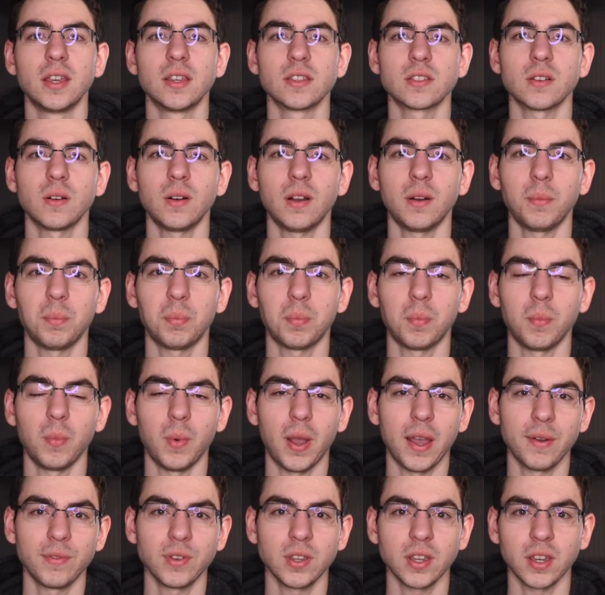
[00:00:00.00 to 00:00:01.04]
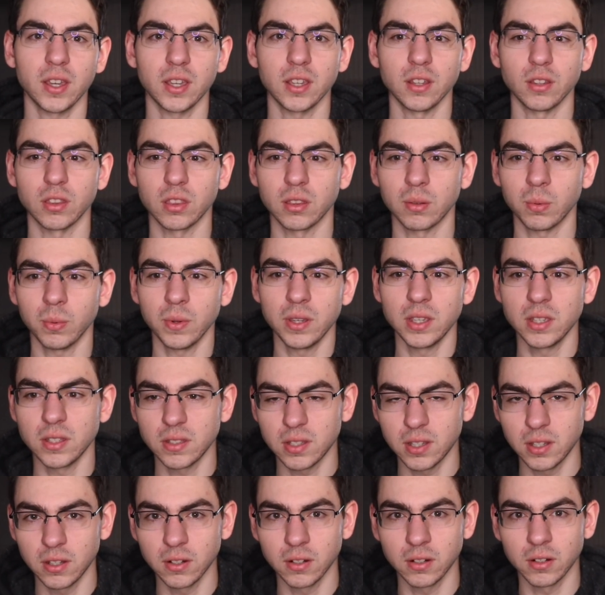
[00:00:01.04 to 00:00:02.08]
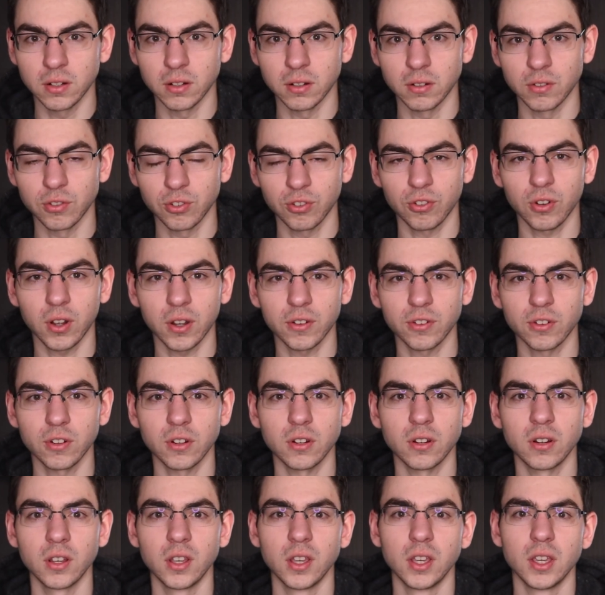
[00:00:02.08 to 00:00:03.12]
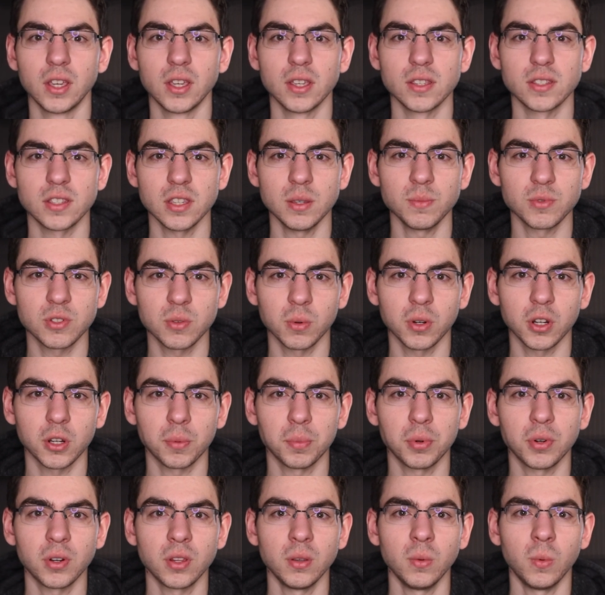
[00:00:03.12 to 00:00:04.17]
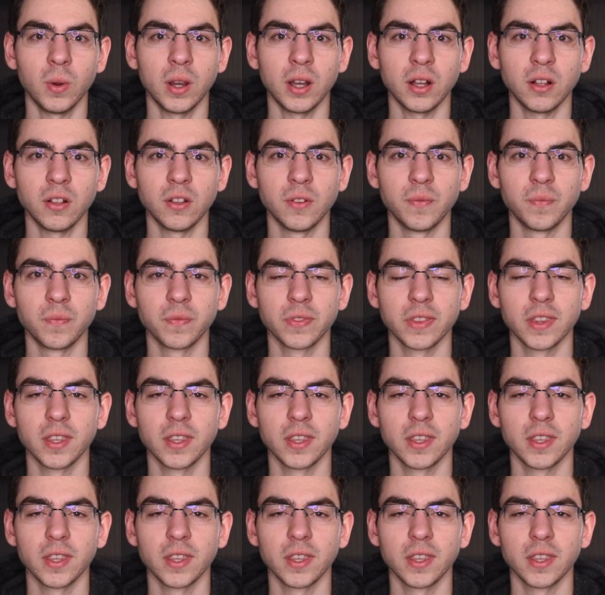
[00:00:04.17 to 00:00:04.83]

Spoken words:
So having like a 3-tier structure seems to work pretty well.